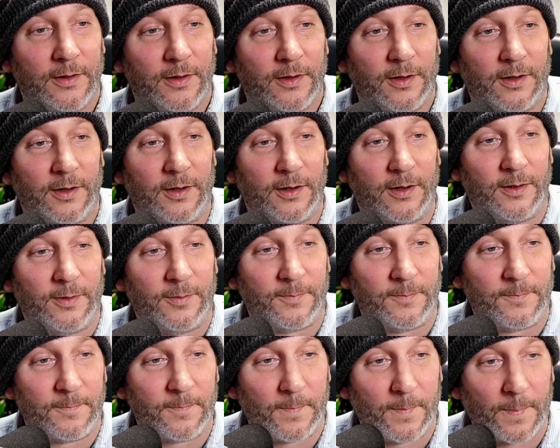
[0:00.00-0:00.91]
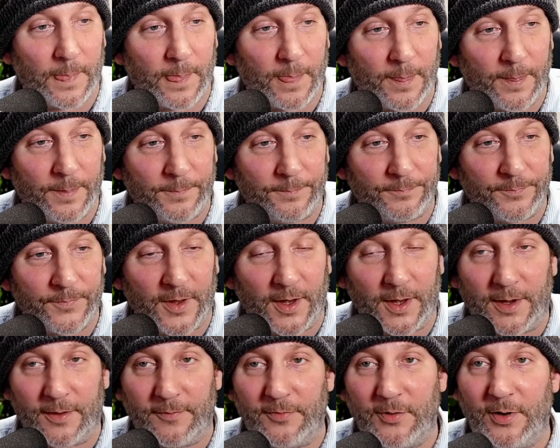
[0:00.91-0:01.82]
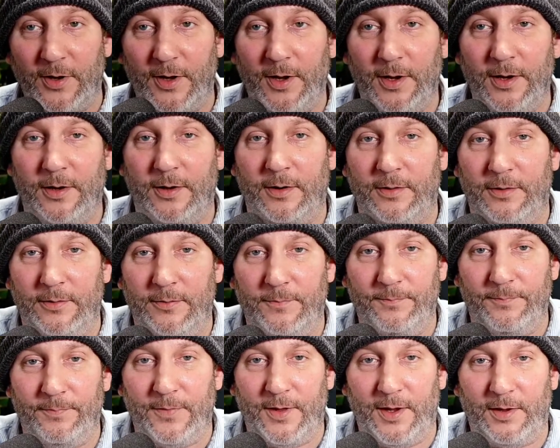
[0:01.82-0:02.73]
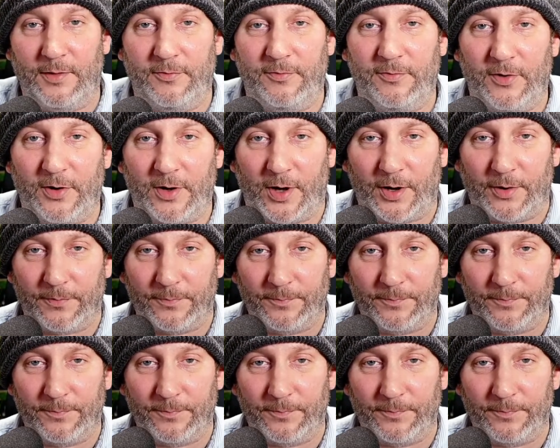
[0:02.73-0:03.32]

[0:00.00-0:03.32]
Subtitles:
Yeah, if you're here, follow.